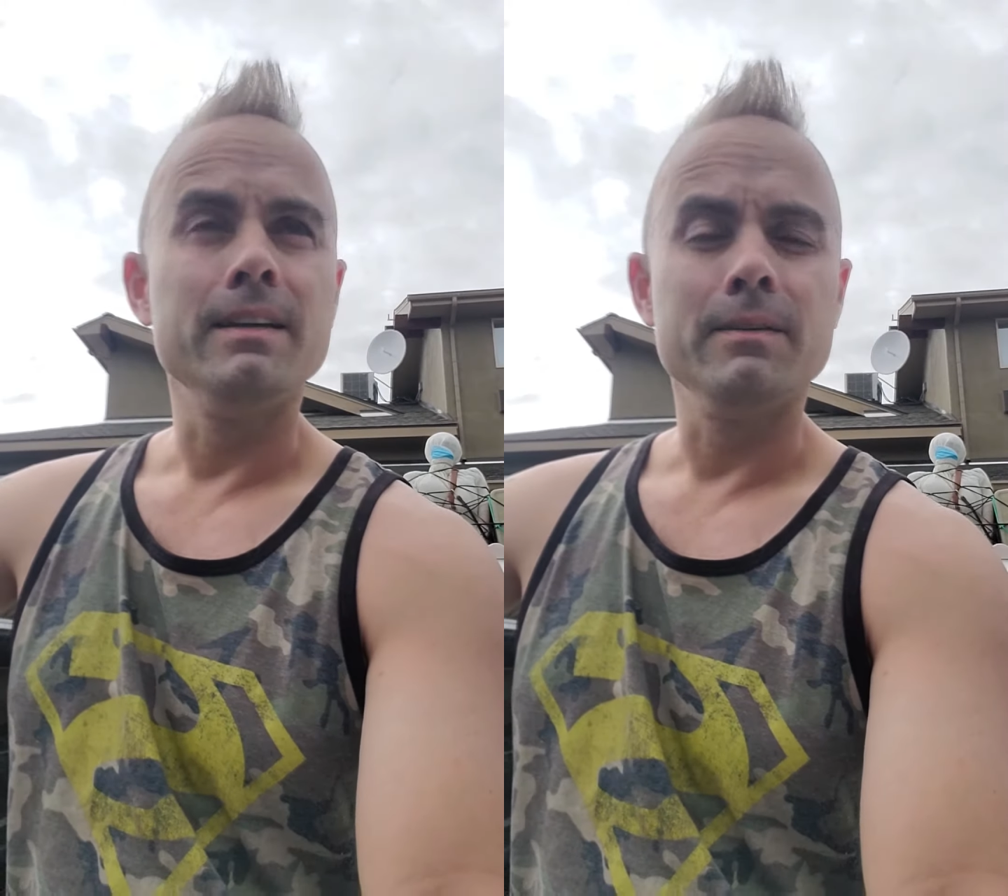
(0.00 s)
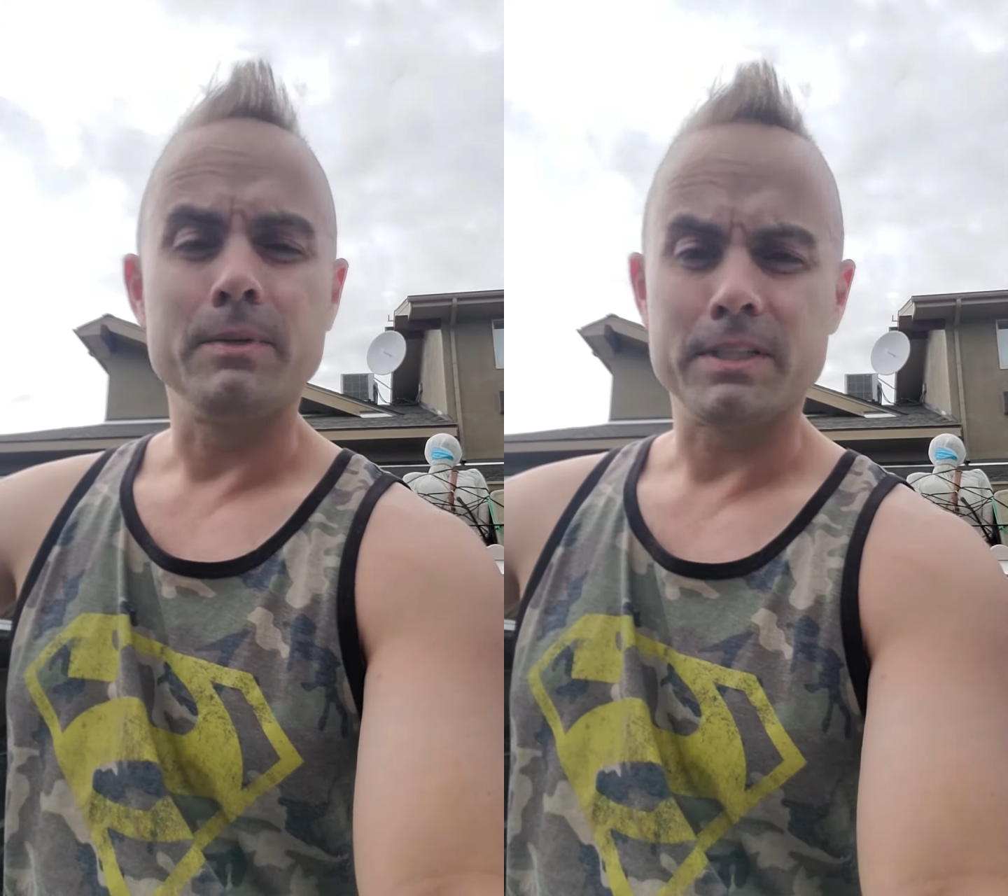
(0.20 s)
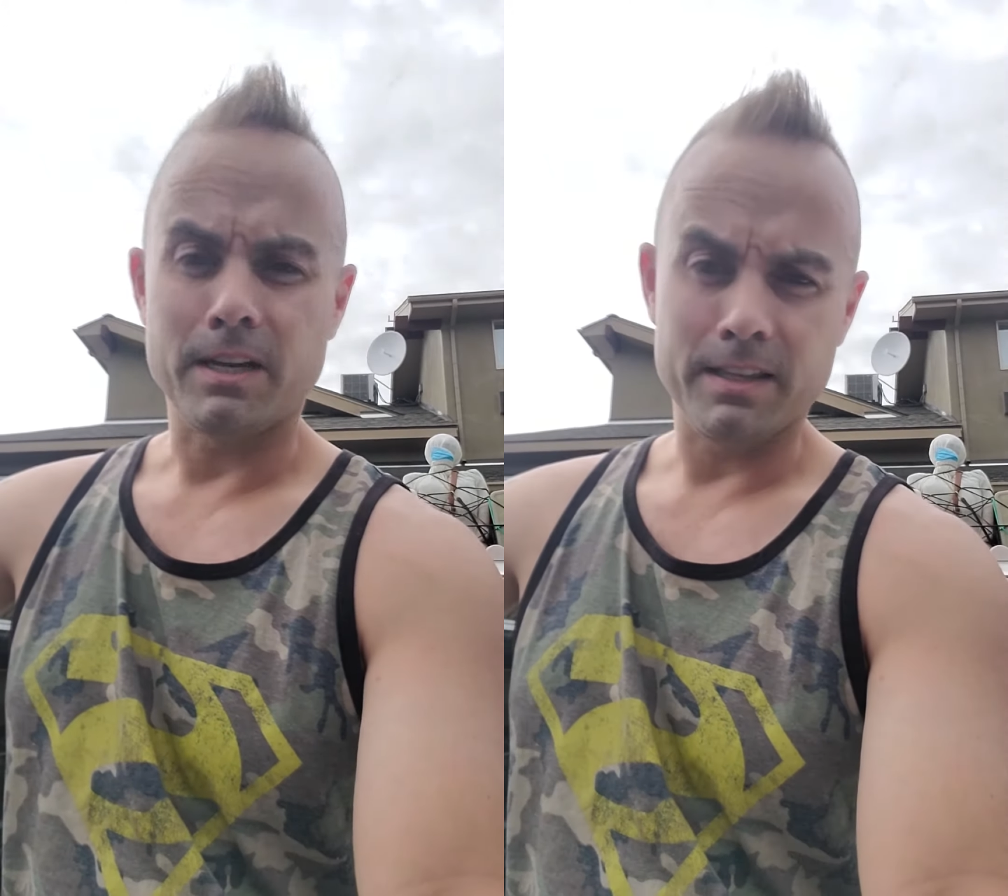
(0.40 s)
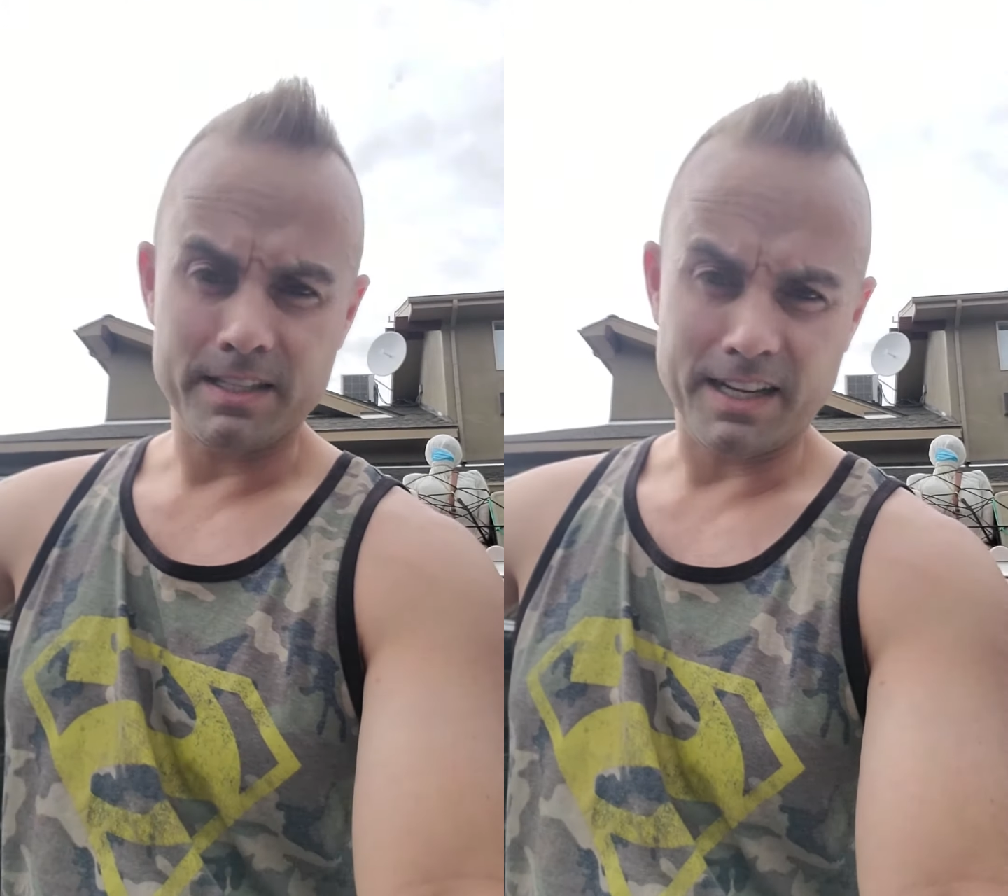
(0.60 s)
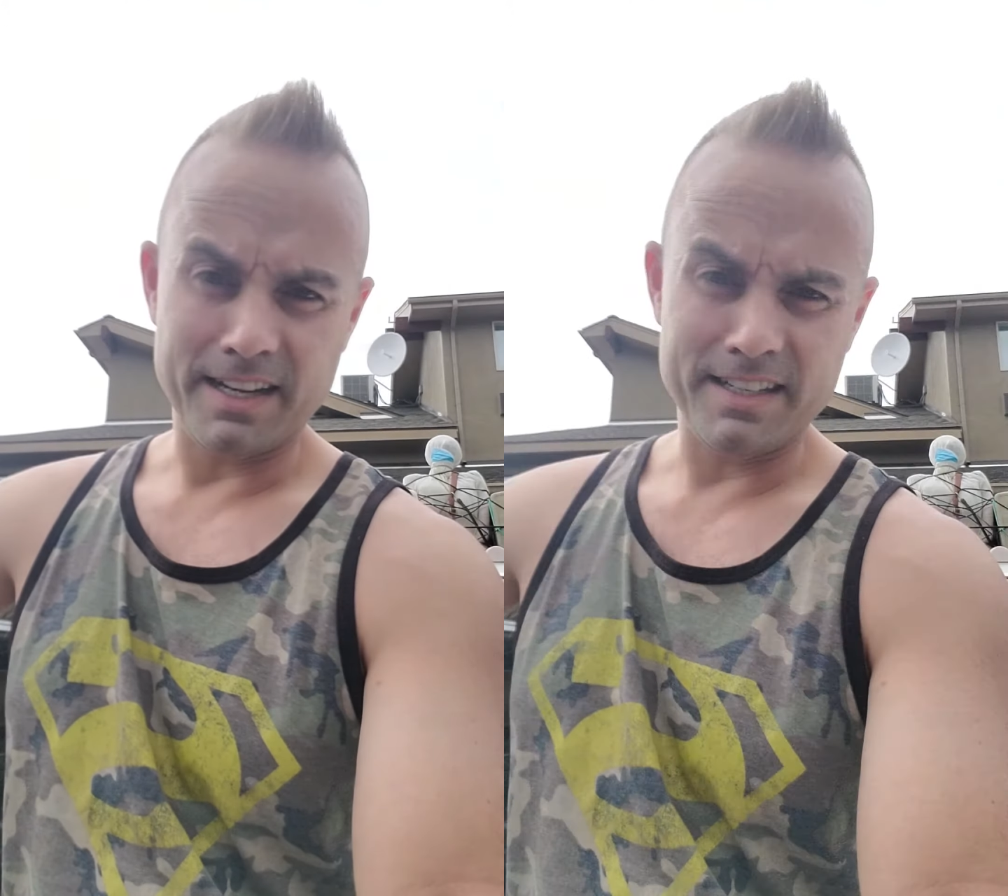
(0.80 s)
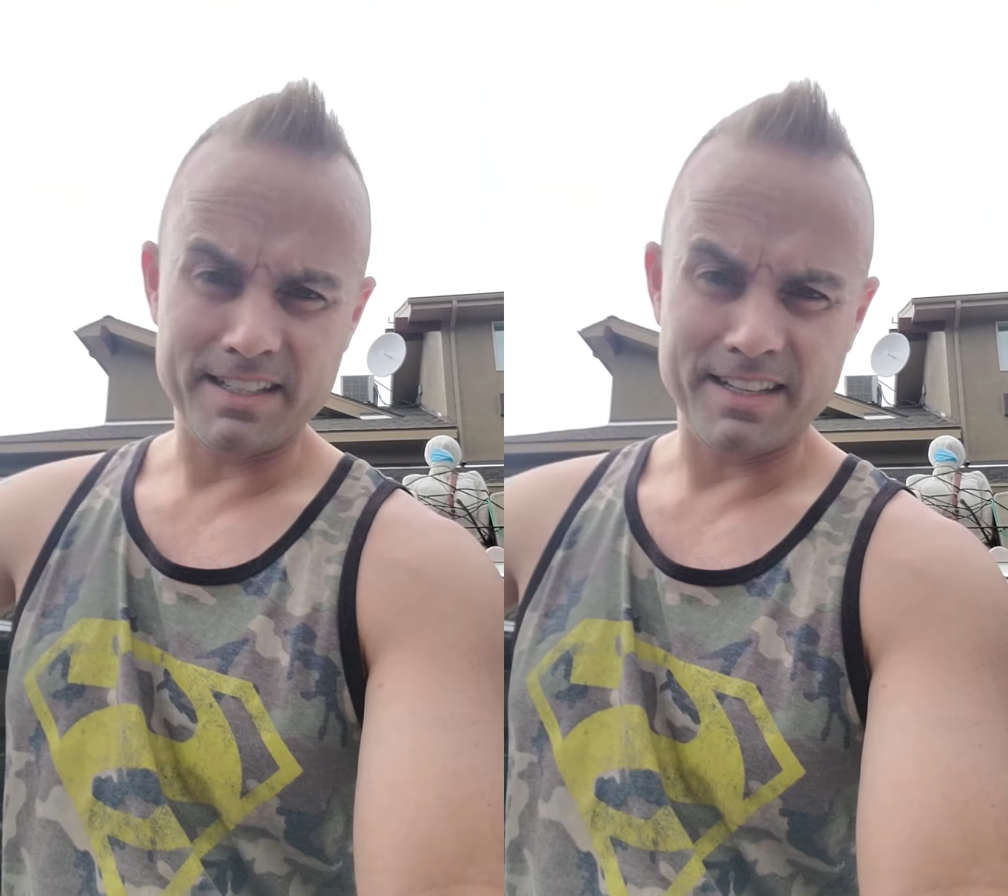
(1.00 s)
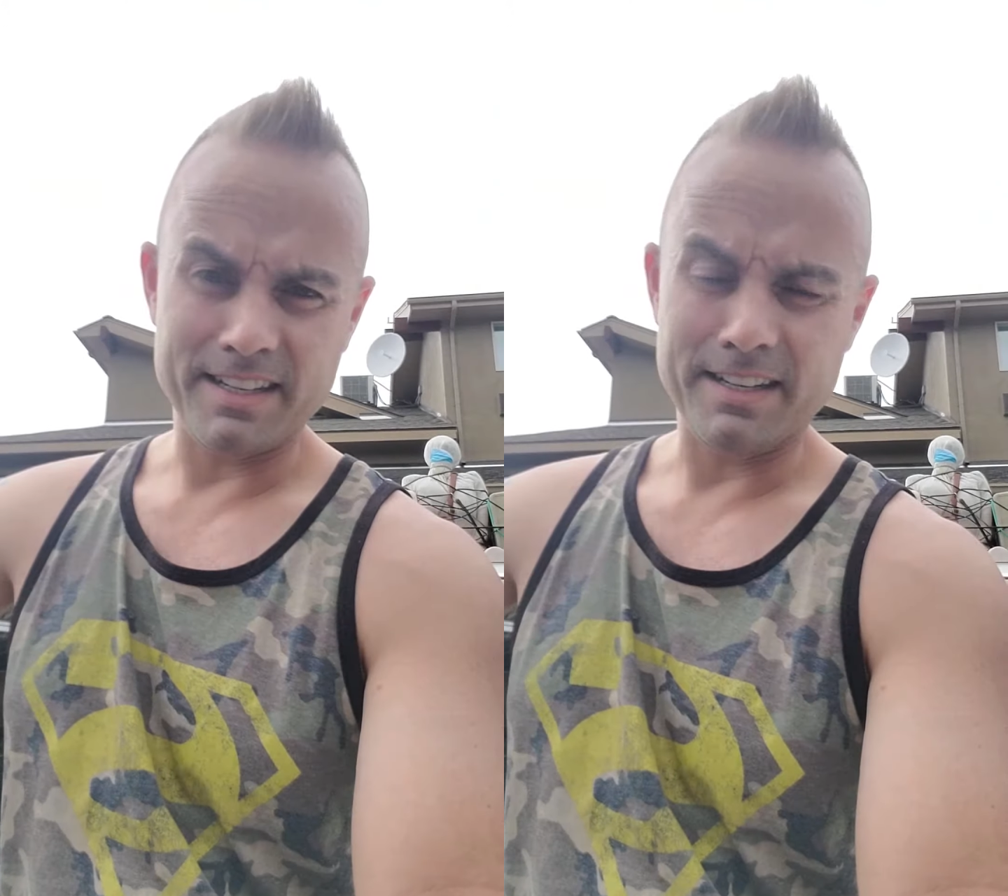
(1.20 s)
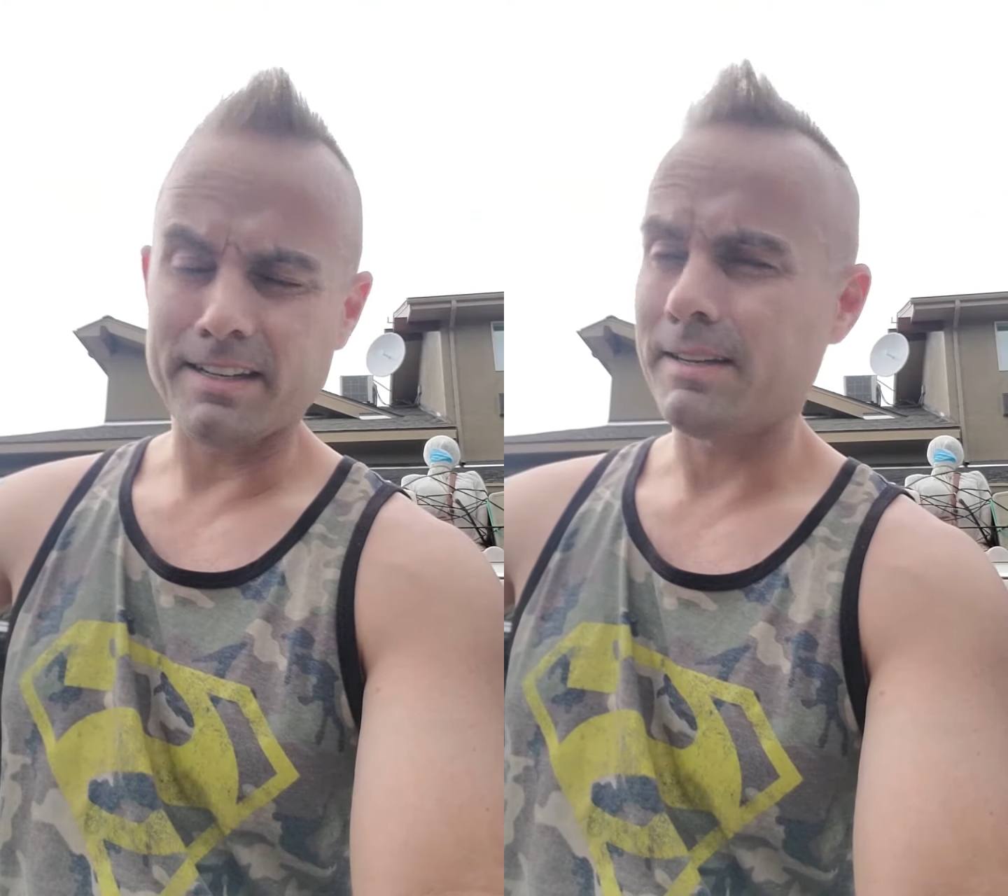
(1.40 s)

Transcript: we saw the signs and uh,